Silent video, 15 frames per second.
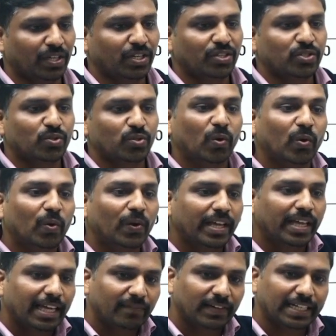So
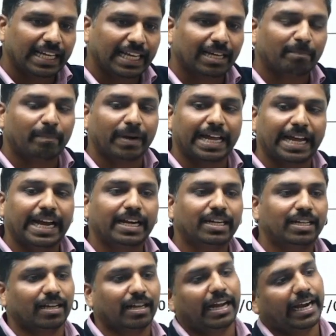if you take a plant
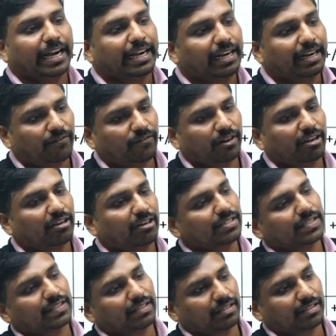and flowers,
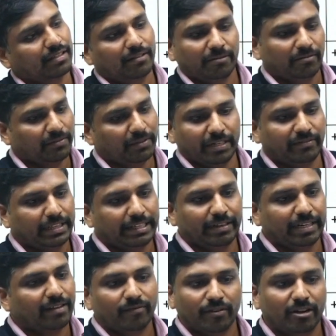where they will
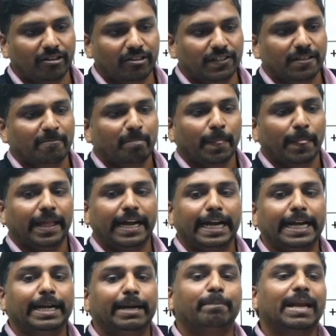have flowers, and
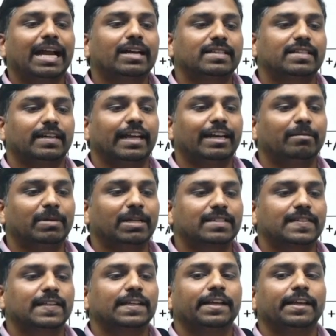plants and animals,
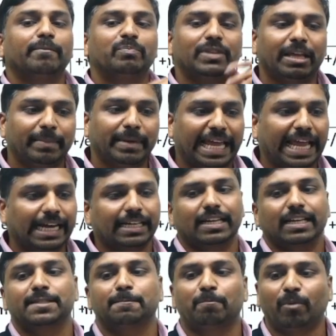they may act as
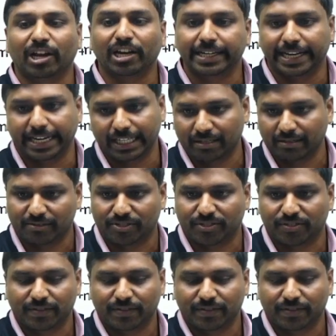pollinators.